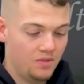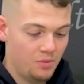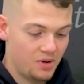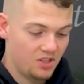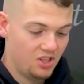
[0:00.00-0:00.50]

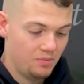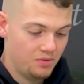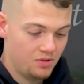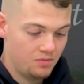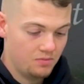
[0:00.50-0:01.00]

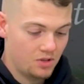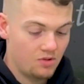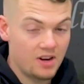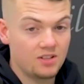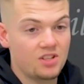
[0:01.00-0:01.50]
apprenticeship's a
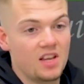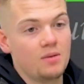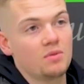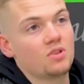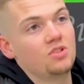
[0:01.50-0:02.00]
great
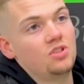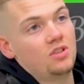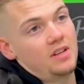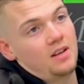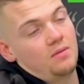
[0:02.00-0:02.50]
scheme because
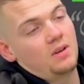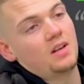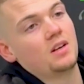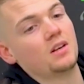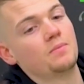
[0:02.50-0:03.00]
you get
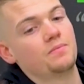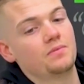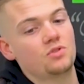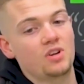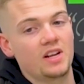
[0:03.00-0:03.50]

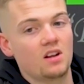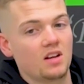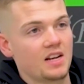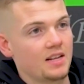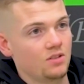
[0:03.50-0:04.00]
treated
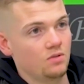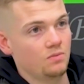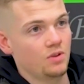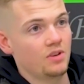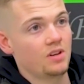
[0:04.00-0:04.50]
like an
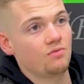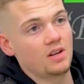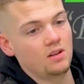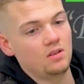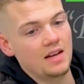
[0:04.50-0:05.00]
adult. You're in a
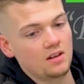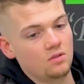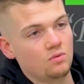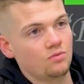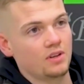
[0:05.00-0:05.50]
real
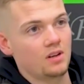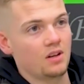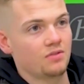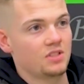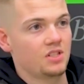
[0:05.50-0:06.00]

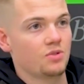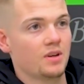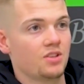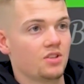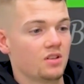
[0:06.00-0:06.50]
life
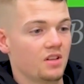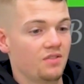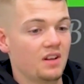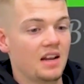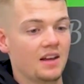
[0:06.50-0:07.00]
situation.
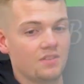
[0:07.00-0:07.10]
If you're late,